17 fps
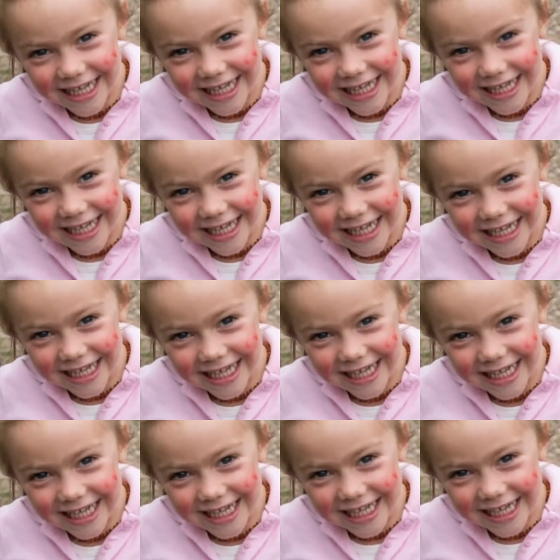Most
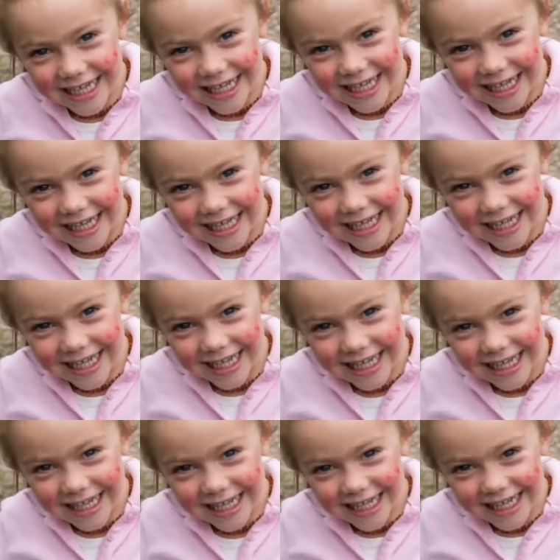everything is taught through
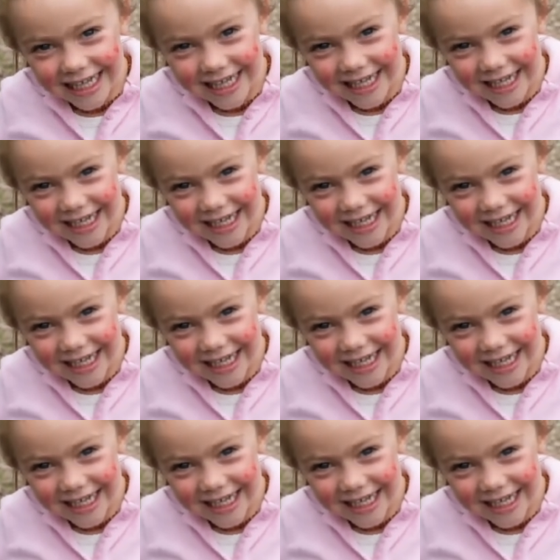action